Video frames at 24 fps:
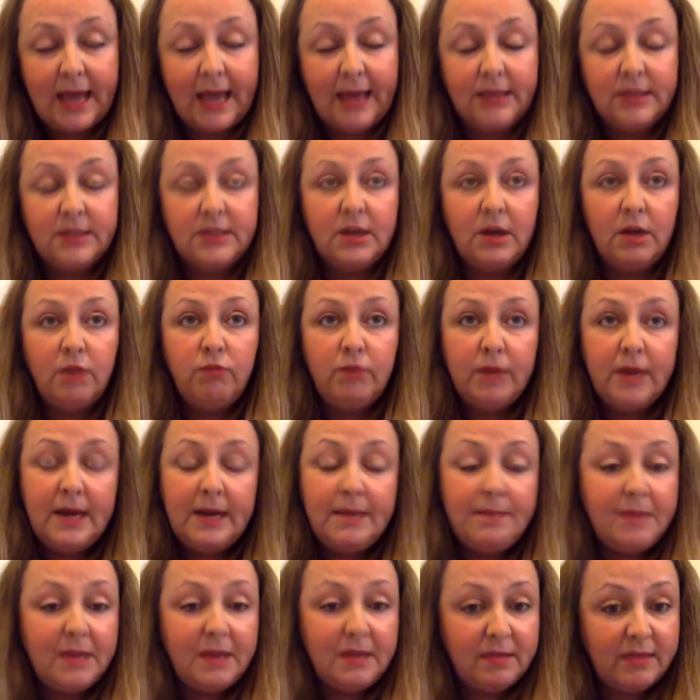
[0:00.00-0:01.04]
And a really
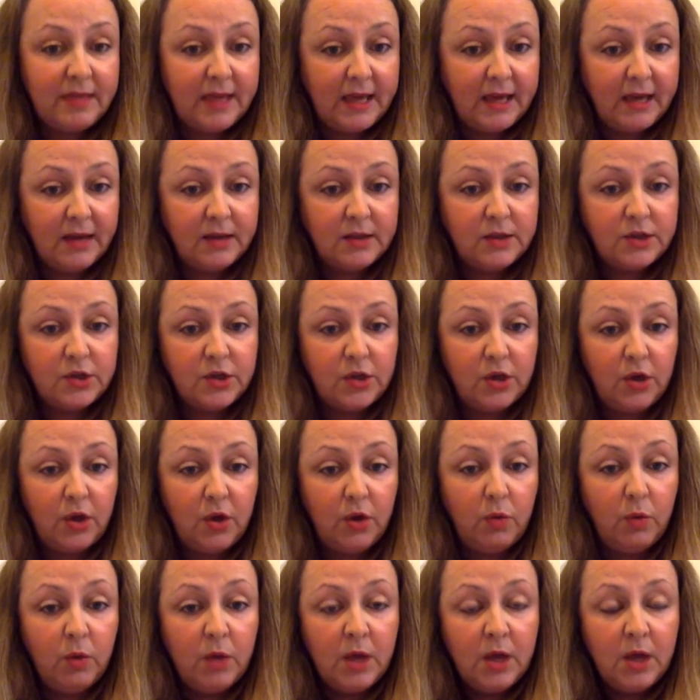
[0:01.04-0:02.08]
big thing
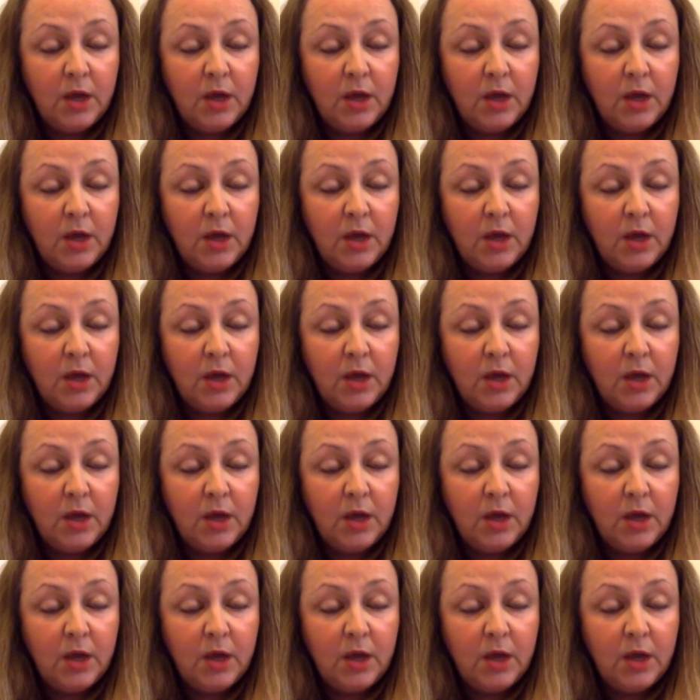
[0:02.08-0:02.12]
to